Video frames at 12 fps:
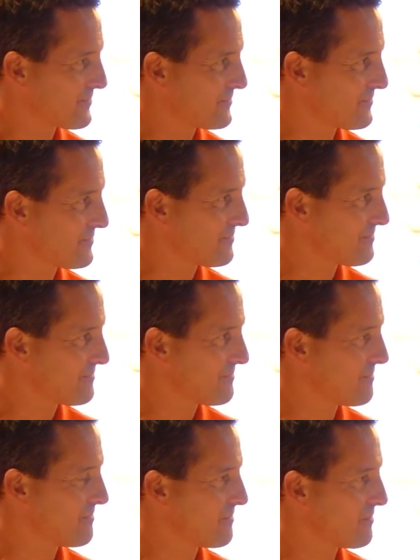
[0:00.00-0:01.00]

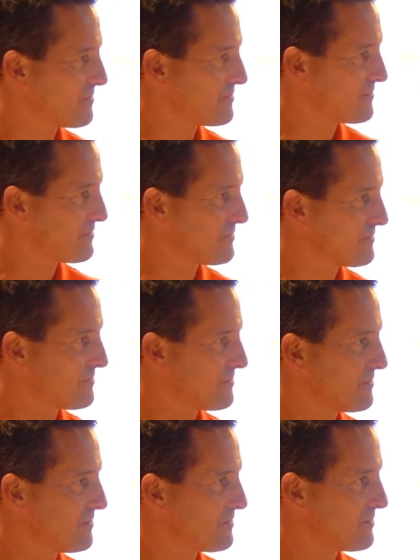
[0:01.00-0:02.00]

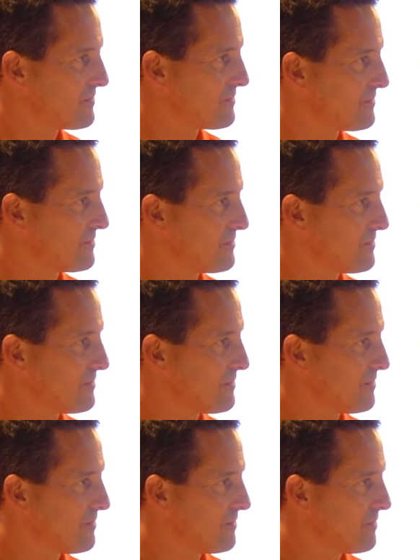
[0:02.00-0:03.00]

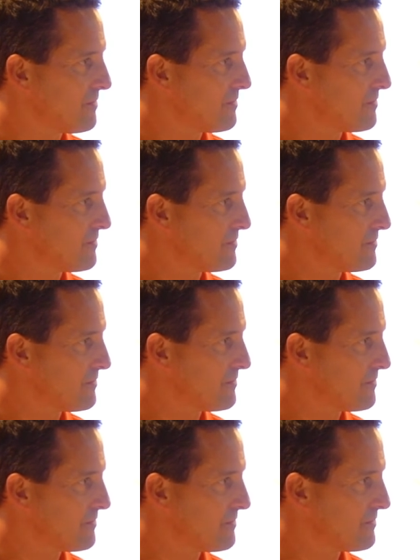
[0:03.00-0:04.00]

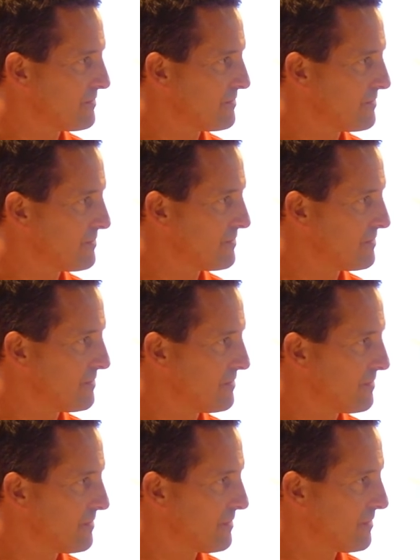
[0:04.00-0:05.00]

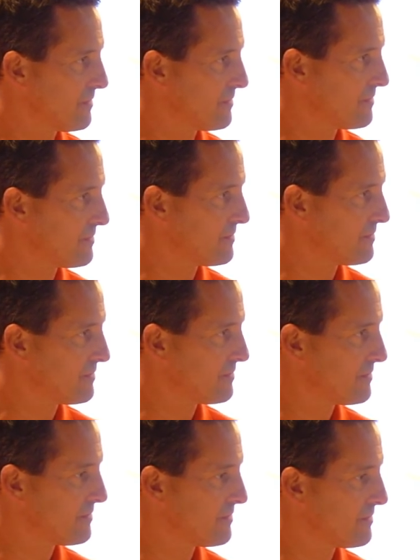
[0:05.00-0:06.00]

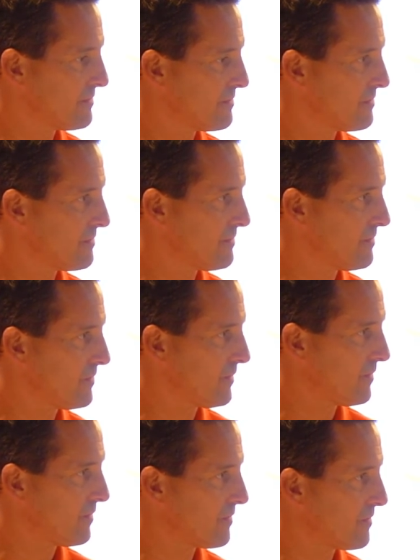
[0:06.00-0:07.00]

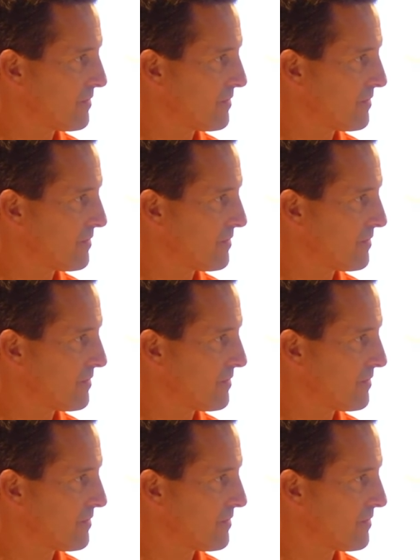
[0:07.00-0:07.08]
The person shown says nothing.